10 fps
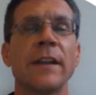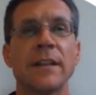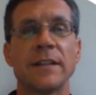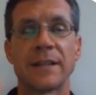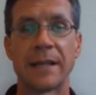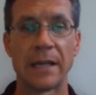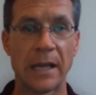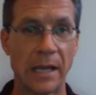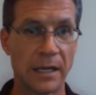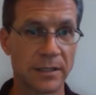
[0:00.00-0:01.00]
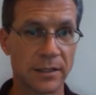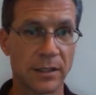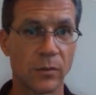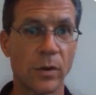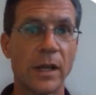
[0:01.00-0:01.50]
is an
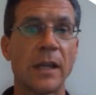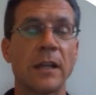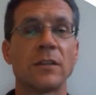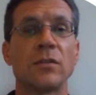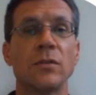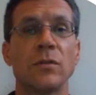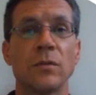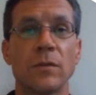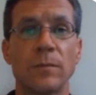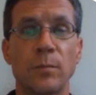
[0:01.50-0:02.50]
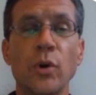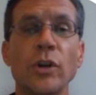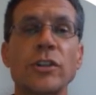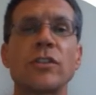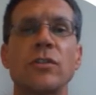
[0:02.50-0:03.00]
excellent way to
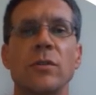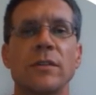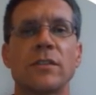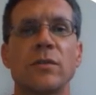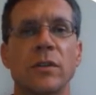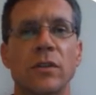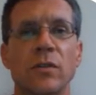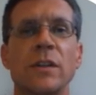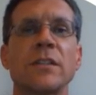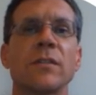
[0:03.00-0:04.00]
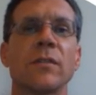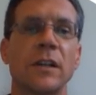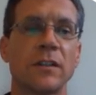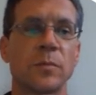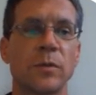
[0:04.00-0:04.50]
push students to increase their
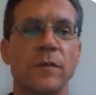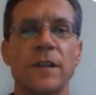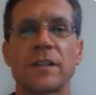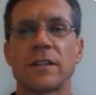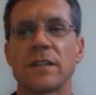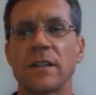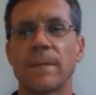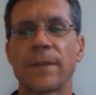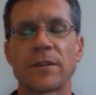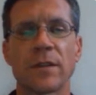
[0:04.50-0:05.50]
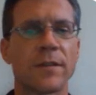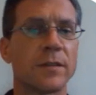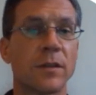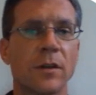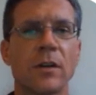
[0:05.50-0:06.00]
English proficiency. So
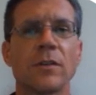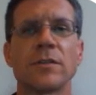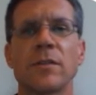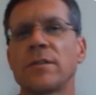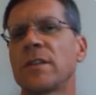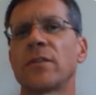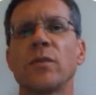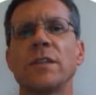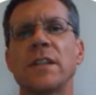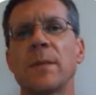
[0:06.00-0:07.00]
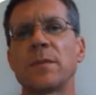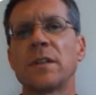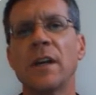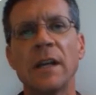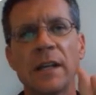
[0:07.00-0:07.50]
there he goes. Those are the three tips.
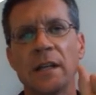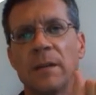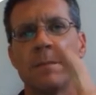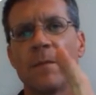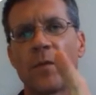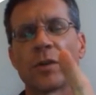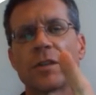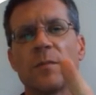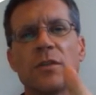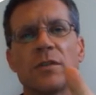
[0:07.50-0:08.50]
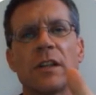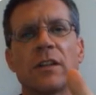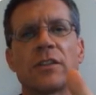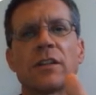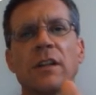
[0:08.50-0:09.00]
Force them to use
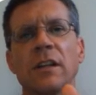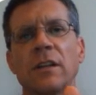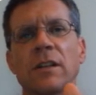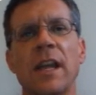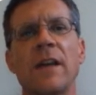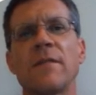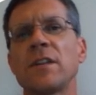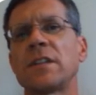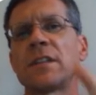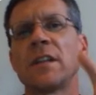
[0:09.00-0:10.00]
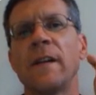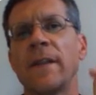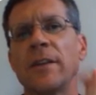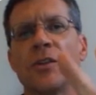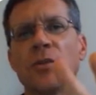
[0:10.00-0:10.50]
English in Canvas.
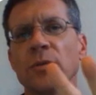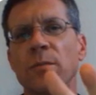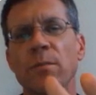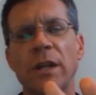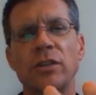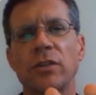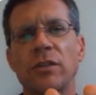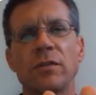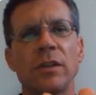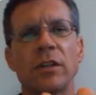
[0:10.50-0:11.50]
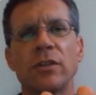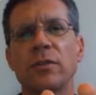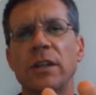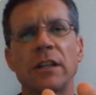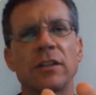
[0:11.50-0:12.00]
You make sure you
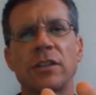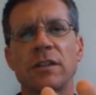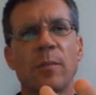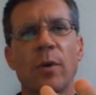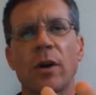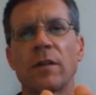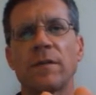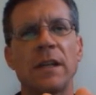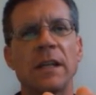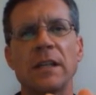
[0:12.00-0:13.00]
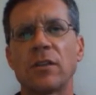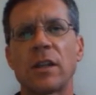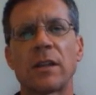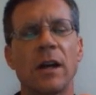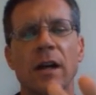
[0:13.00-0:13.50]
include English as a part of any
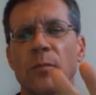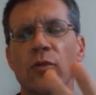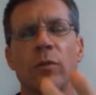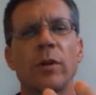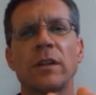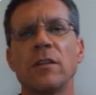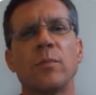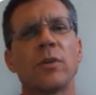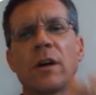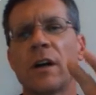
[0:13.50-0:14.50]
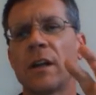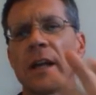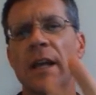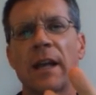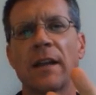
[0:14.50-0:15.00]
um, rubric that you put on,
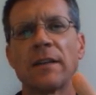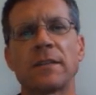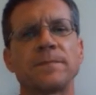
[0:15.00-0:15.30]
and